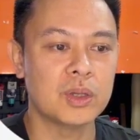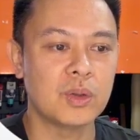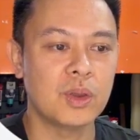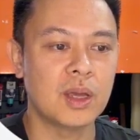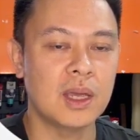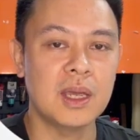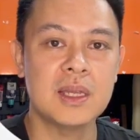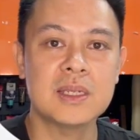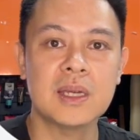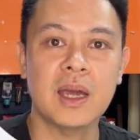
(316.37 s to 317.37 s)
to the
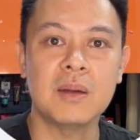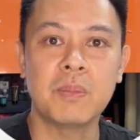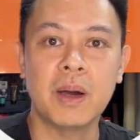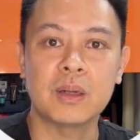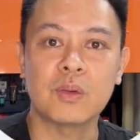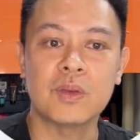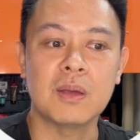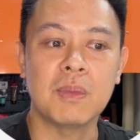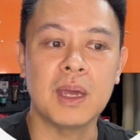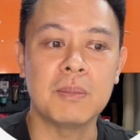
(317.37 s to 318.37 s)
inside part of the
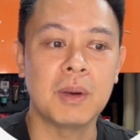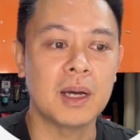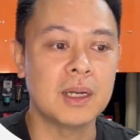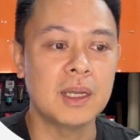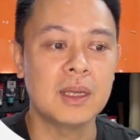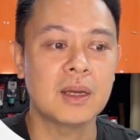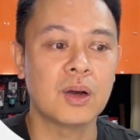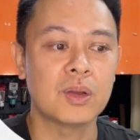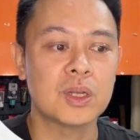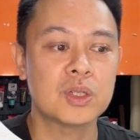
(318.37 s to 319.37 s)
main body
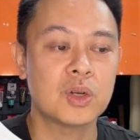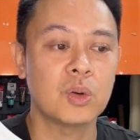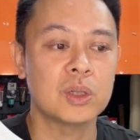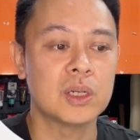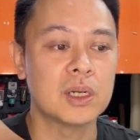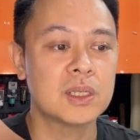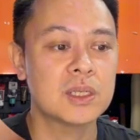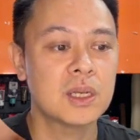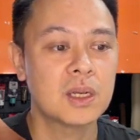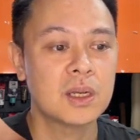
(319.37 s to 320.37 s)
on the shoulders.
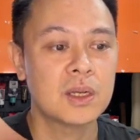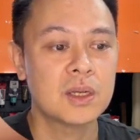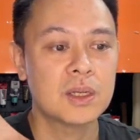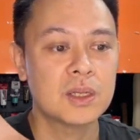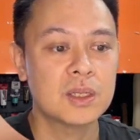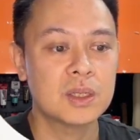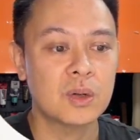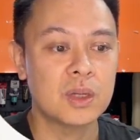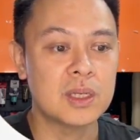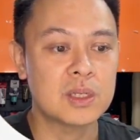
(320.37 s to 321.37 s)
So
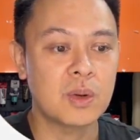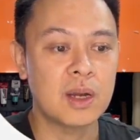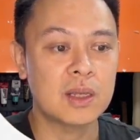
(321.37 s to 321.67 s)
this is where it